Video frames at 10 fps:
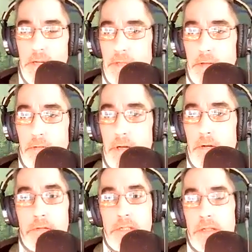I mean, who
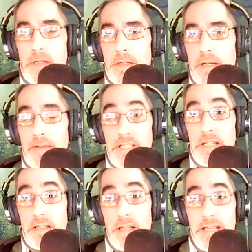knows? I've
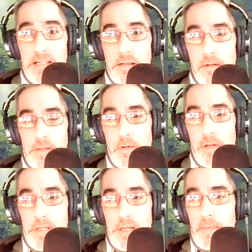seen lights in those woods up